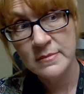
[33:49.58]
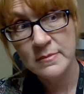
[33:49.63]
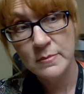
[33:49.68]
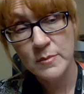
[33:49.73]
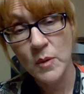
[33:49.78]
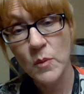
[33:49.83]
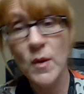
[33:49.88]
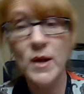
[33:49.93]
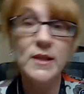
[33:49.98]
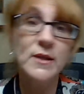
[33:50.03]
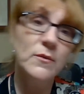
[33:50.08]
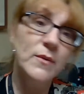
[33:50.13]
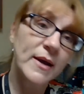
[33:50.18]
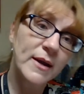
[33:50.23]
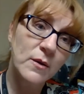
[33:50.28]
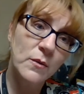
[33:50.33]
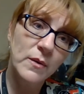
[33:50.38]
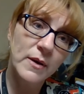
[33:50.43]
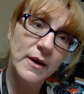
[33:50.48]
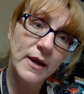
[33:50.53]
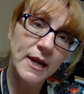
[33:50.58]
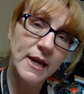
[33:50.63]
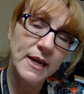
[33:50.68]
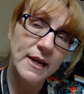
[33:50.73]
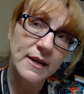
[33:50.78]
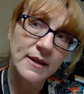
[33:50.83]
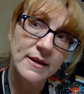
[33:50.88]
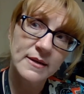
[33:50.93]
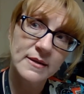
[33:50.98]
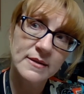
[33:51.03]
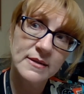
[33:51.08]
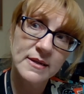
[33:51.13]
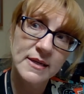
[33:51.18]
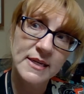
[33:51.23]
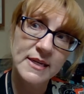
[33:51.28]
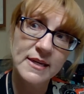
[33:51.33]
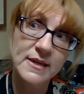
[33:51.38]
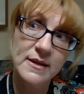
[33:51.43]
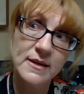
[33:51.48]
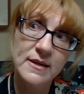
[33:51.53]
But while he ran away,
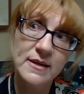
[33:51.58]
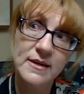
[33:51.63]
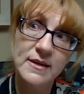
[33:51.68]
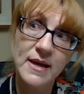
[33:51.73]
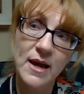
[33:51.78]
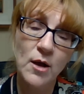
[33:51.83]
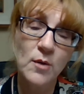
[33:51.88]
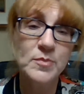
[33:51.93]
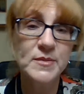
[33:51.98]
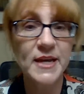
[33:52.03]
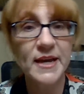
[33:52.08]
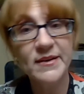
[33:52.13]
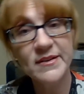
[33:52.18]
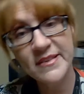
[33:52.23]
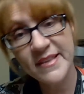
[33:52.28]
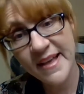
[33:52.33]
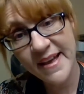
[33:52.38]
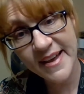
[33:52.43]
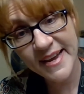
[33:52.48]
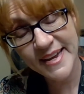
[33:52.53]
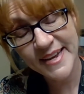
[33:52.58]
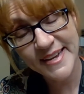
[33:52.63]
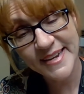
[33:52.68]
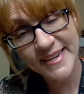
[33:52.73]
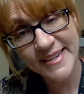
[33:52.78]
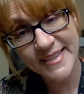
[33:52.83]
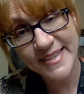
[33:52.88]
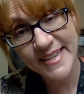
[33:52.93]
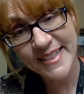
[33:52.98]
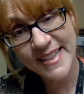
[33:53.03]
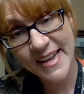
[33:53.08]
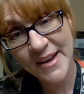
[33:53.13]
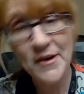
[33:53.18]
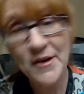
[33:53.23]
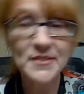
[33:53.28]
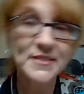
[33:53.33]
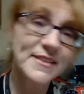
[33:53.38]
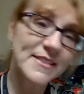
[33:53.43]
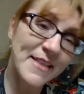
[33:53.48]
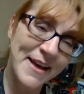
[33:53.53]
he helped out a lion, and then they
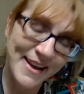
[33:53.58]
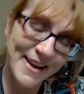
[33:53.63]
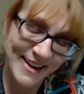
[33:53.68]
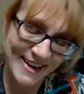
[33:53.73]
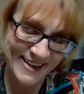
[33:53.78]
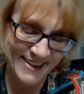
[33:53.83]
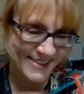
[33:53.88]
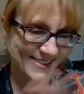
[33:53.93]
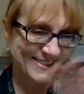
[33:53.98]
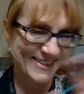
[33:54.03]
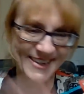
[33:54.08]
caught the lion.